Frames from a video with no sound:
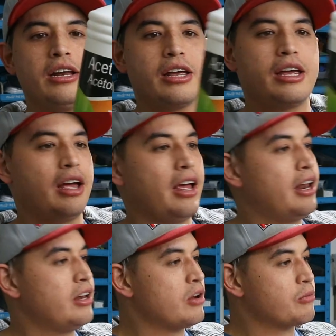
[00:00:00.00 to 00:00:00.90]
of
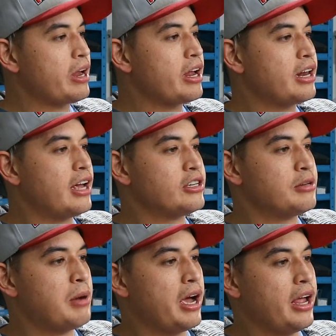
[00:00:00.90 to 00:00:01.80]
can recognize
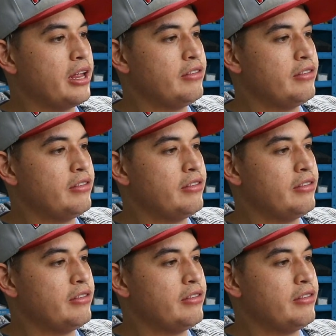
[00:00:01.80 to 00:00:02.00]
it by